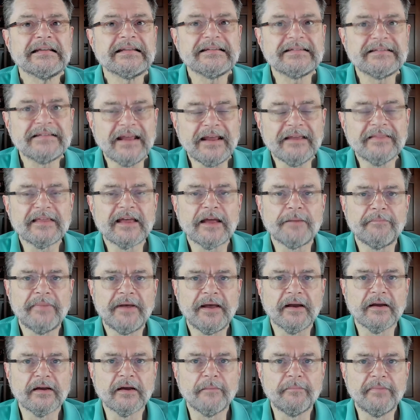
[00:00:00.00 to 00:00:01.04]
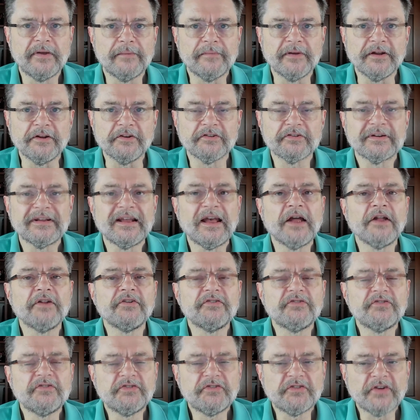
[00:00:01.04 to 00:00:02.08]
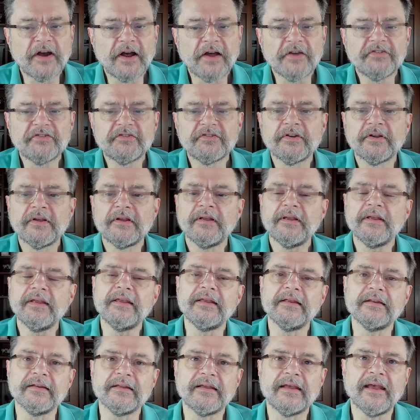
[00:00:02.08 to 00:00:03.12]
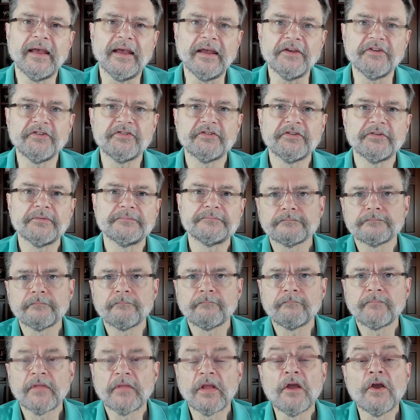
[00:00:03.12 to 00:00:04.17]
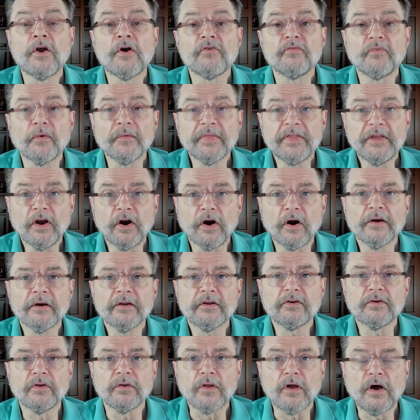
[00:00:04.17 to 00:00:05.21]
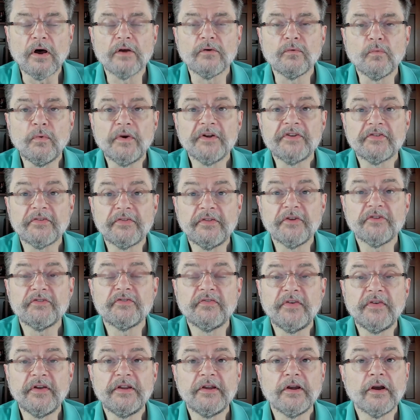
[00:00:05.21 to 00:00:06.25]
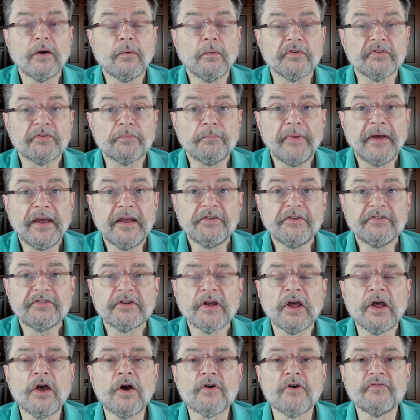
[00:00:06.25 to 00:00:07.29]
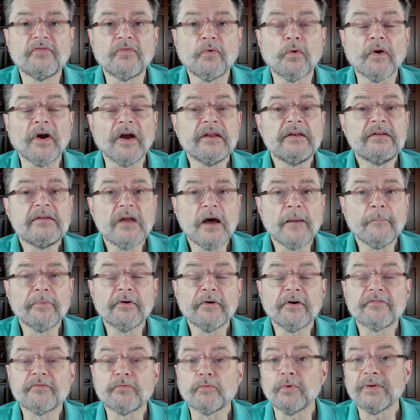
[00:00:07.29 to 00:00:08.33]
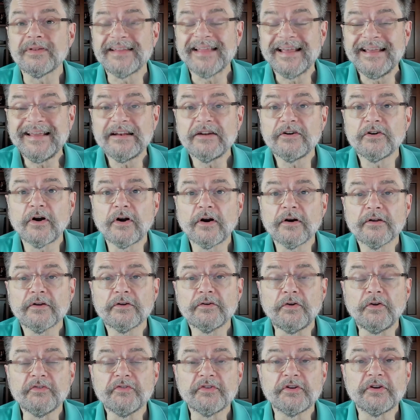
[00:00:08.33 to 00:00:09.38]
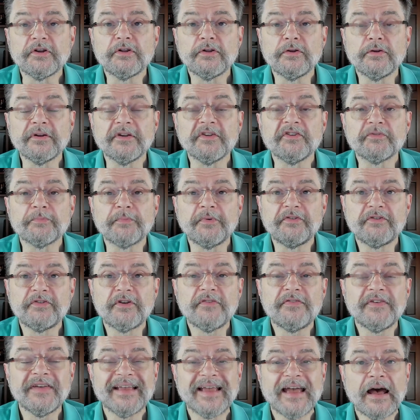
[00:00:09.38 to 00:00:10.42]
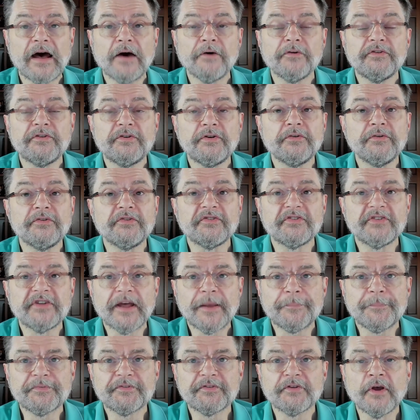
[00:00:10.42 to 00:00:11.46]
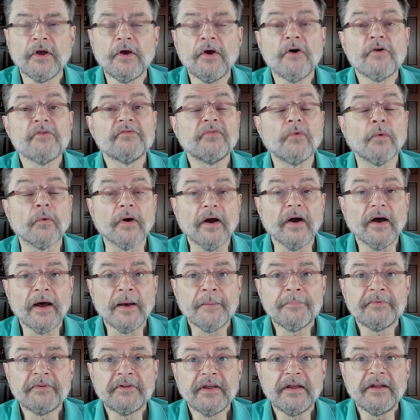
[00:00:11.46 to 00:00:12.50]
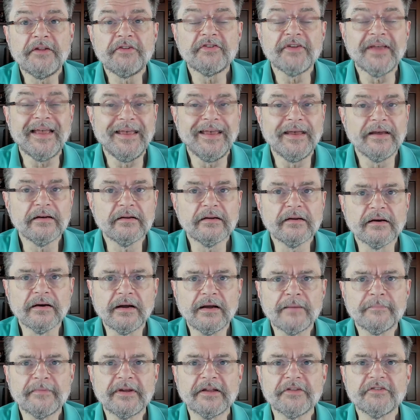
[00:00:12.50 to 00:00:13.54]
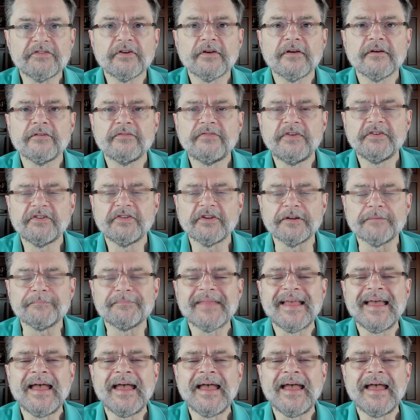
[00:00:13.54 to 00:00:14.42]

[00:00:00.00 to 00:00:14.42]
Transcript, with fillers: take that backup image, just in case. For the article on which this video was based, for a number of related articles, including specific how-to steps, for updates and comments, visit